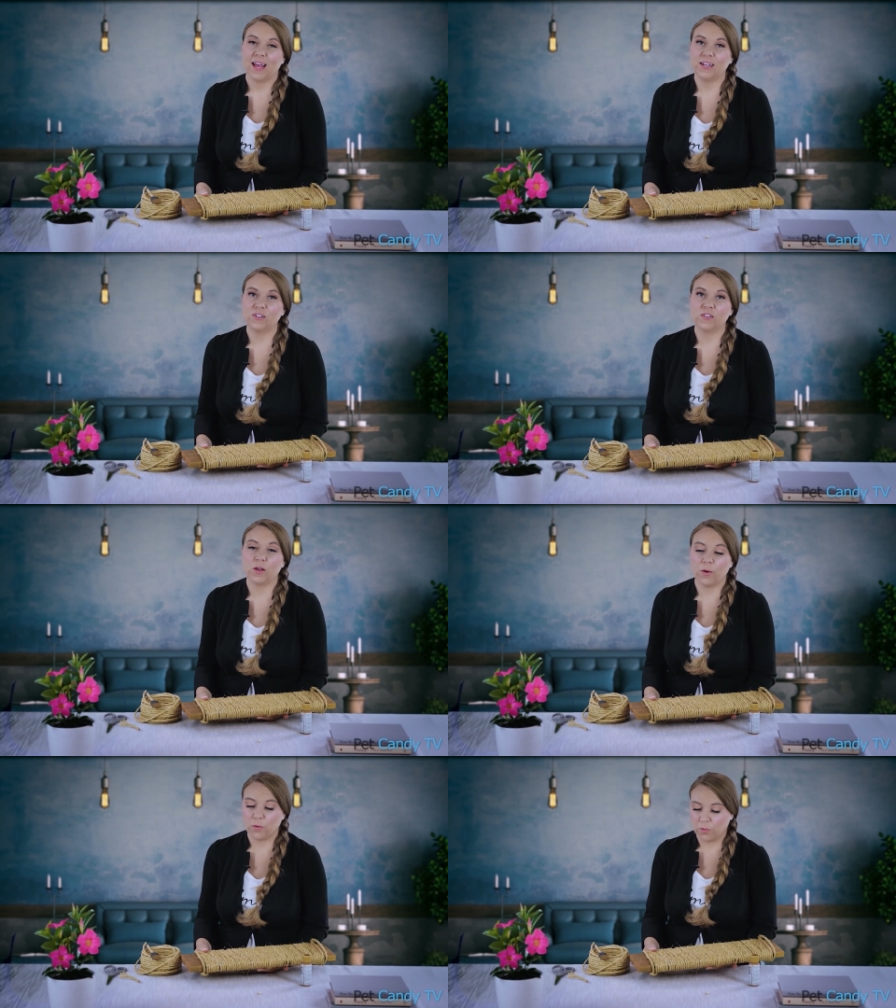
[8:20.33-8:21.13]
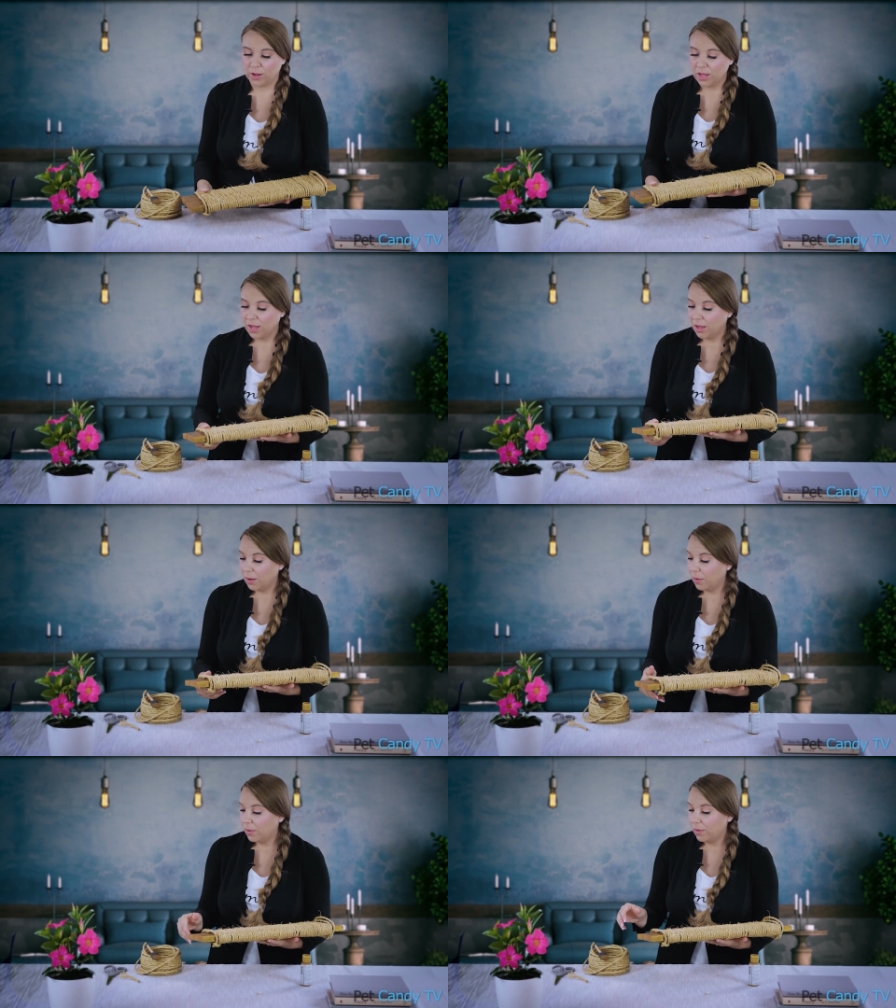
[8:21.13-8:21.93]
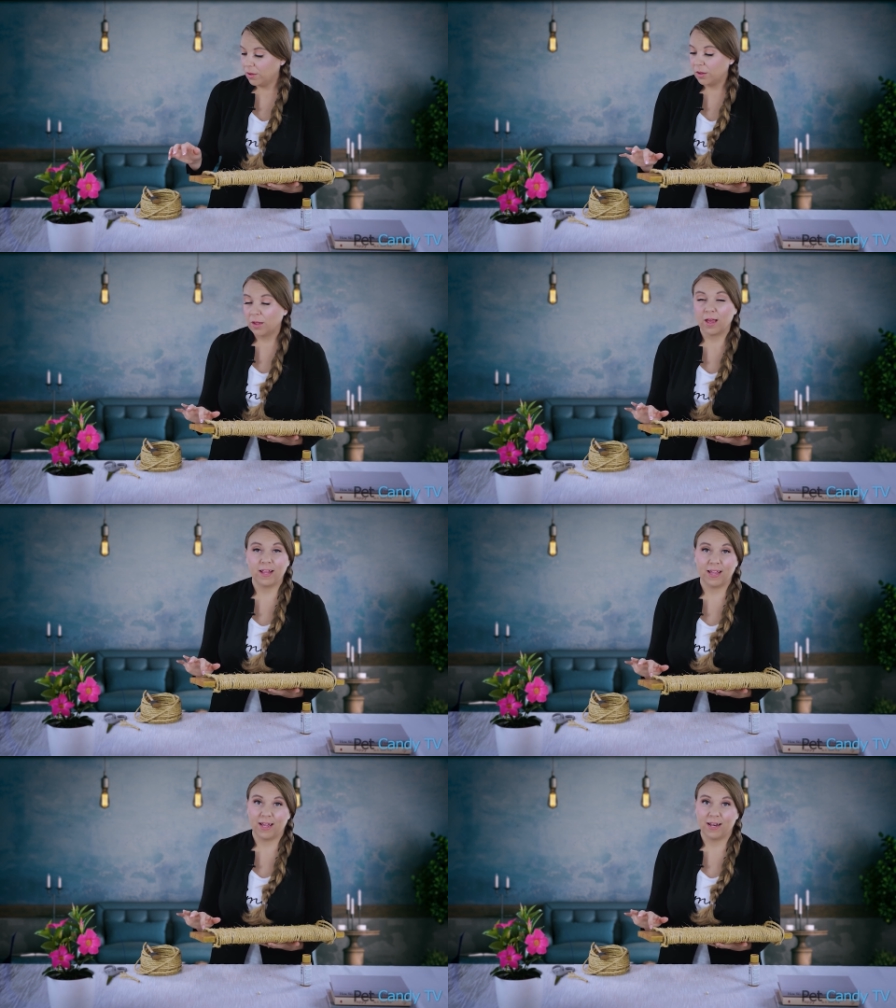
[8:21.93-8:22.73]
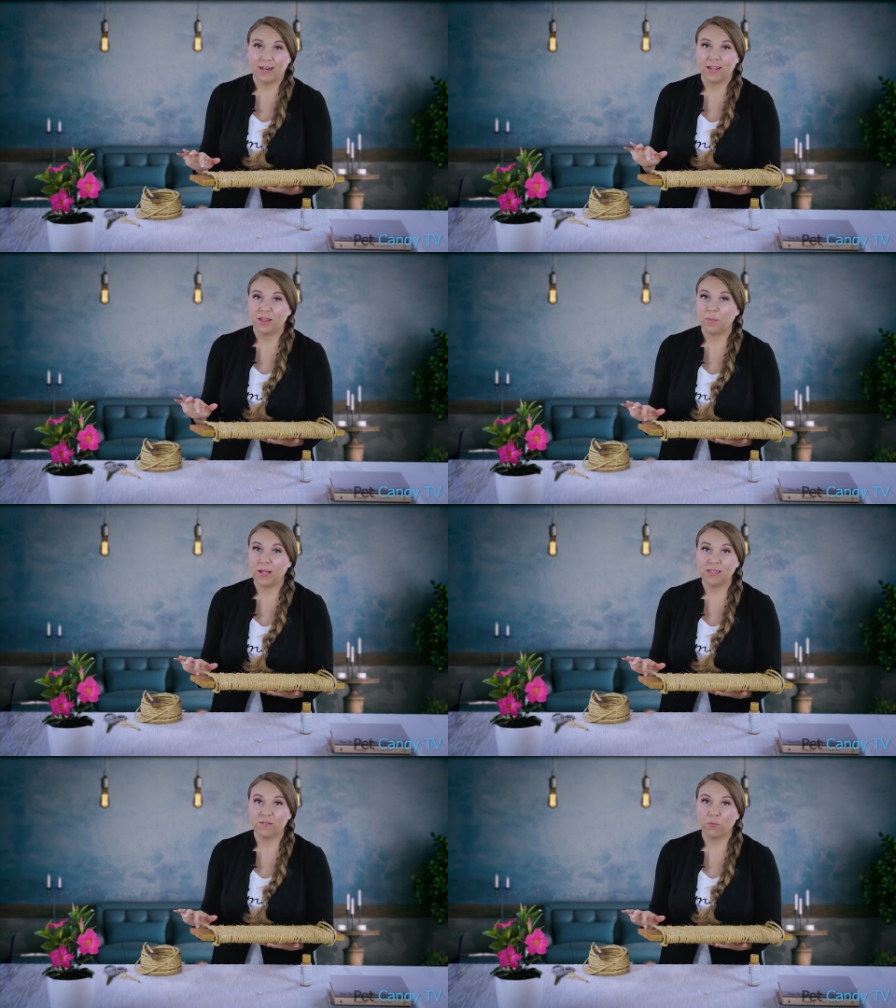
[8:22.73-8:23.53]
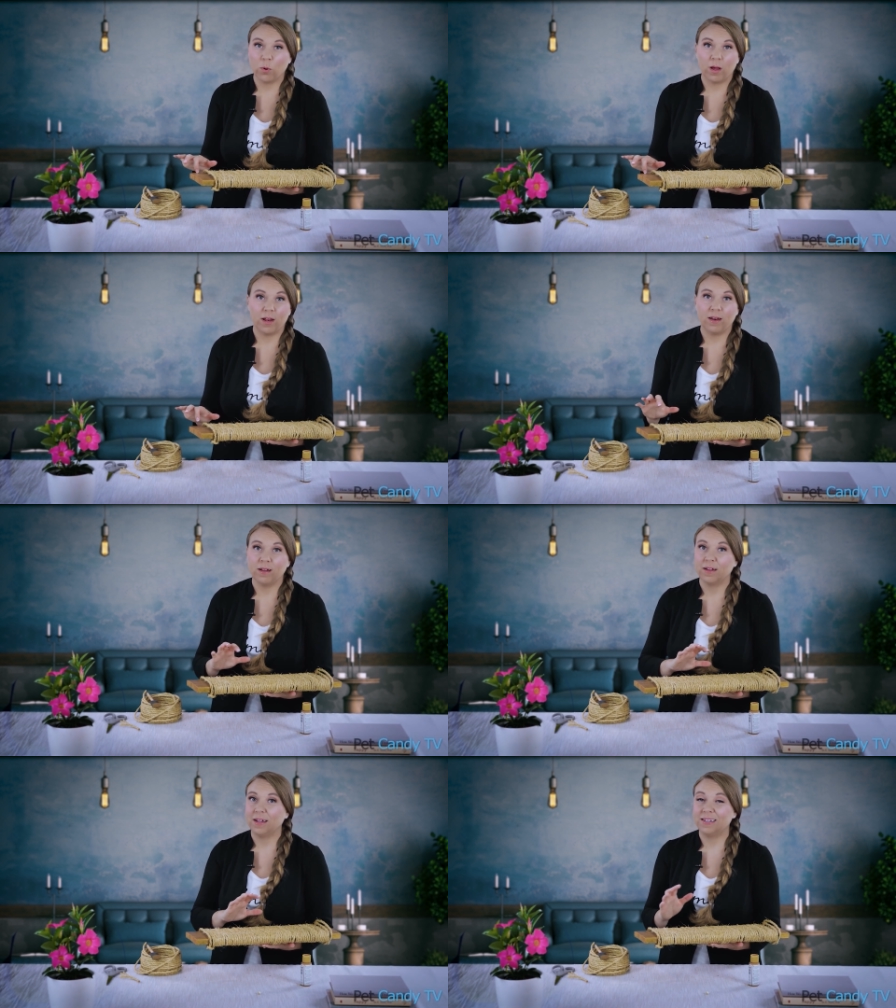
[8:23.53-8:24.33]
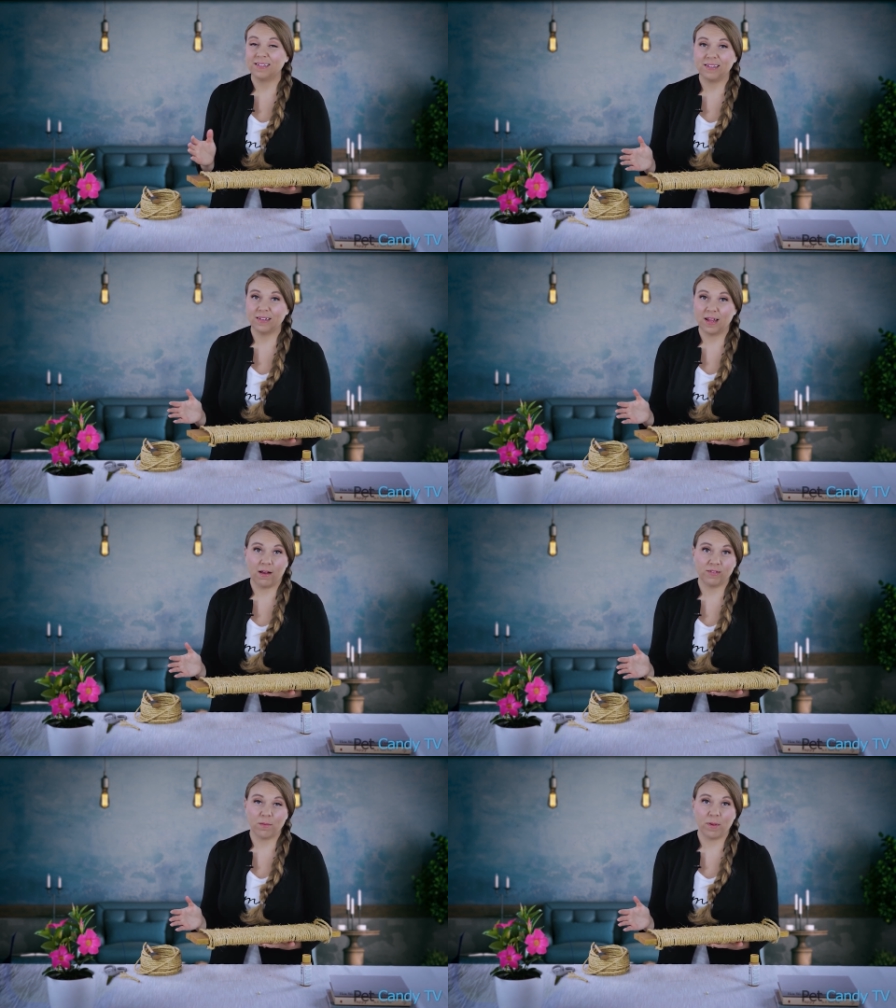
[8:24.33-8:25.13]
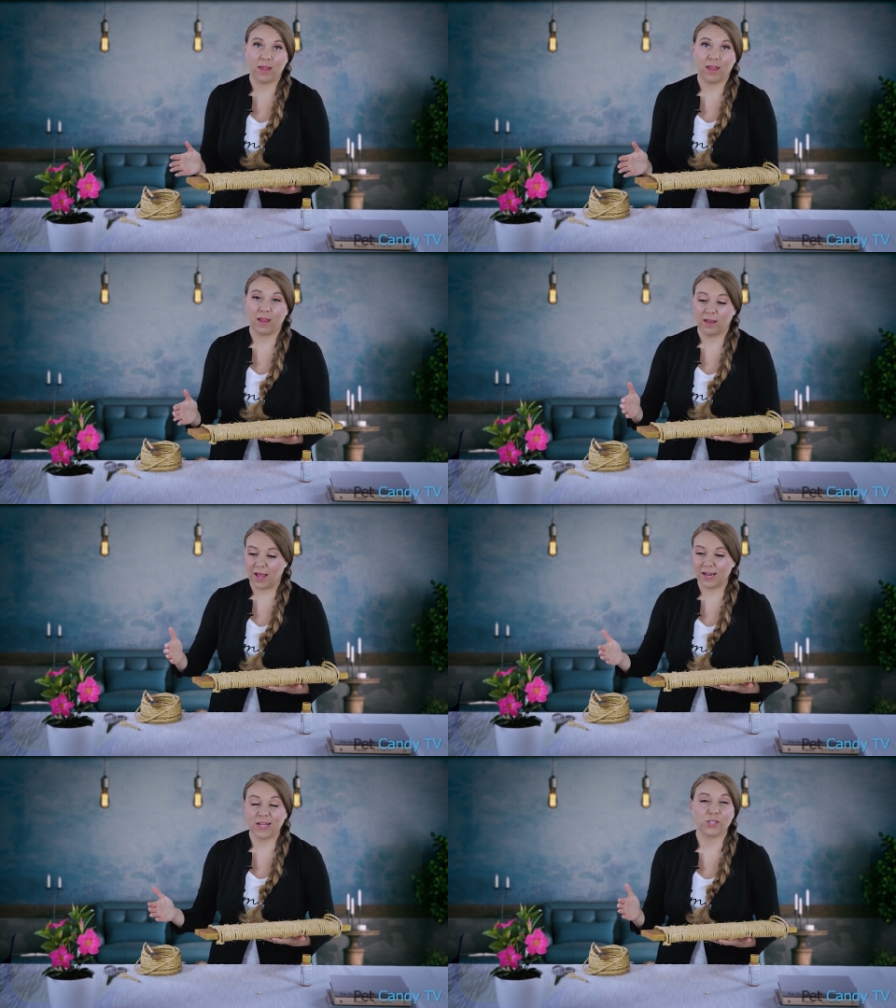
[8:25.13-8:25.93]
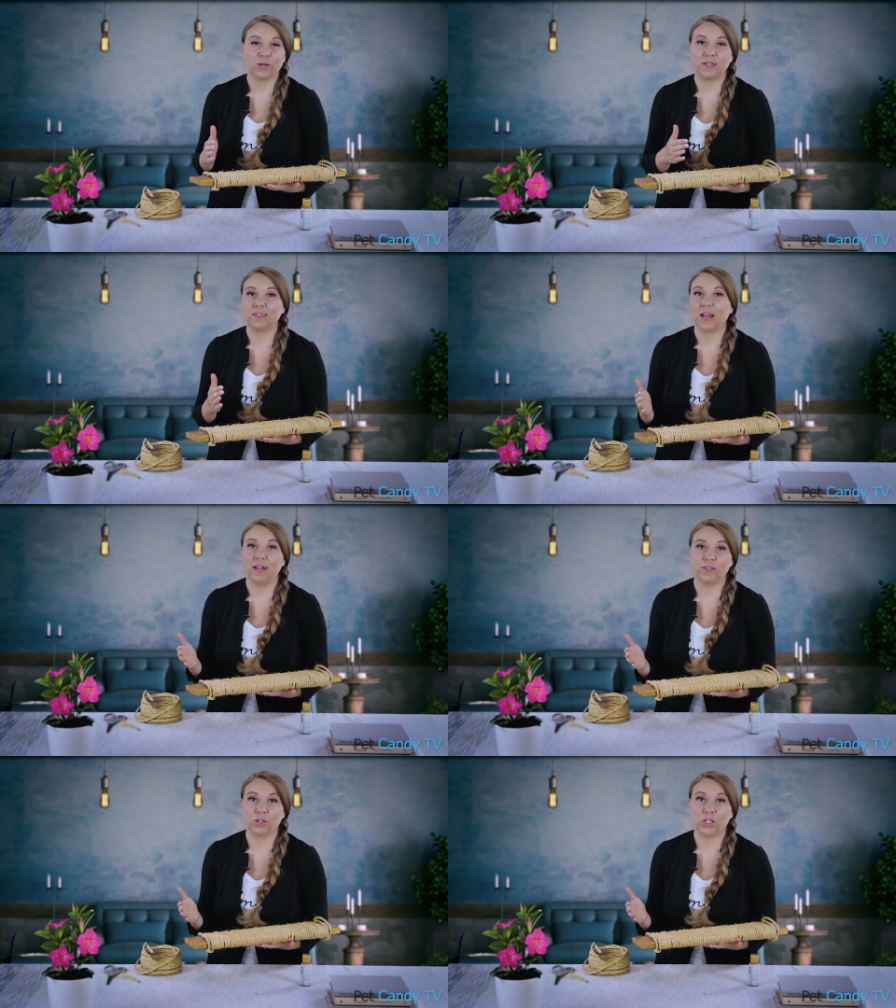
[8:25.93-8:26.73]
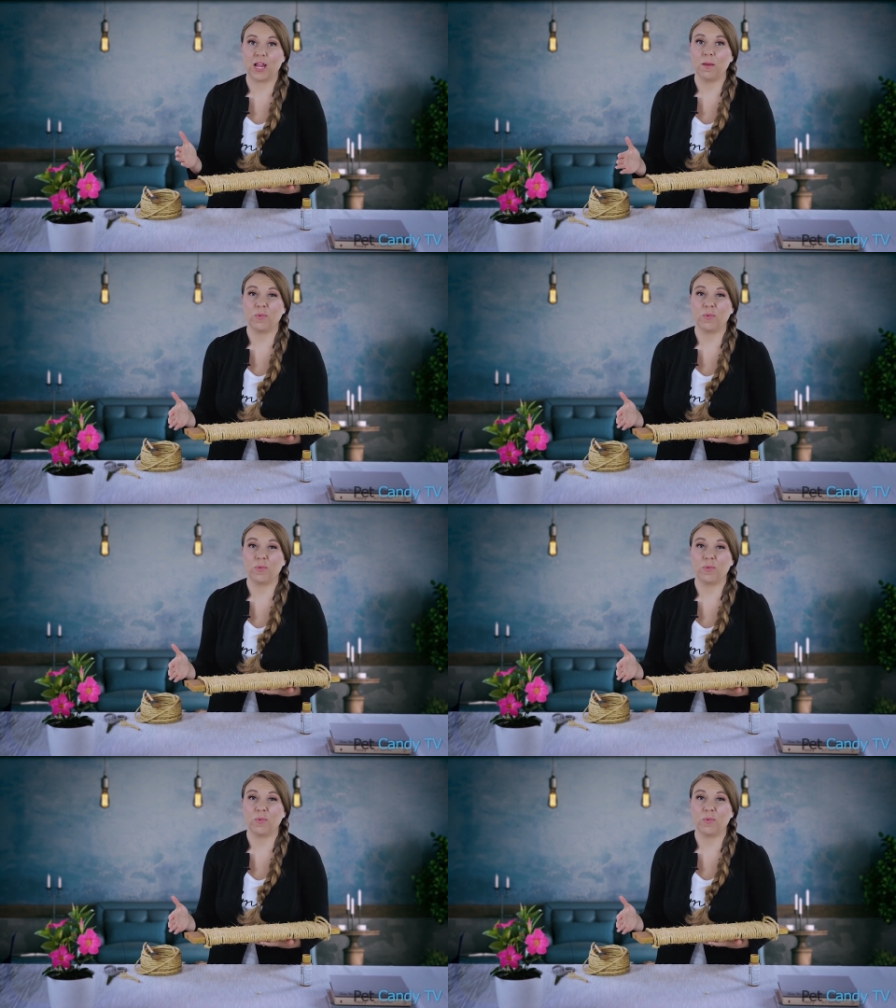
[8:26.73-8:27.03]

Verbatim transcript: And so Again, the piece of wood, it doesn't have to be any certain size or shape.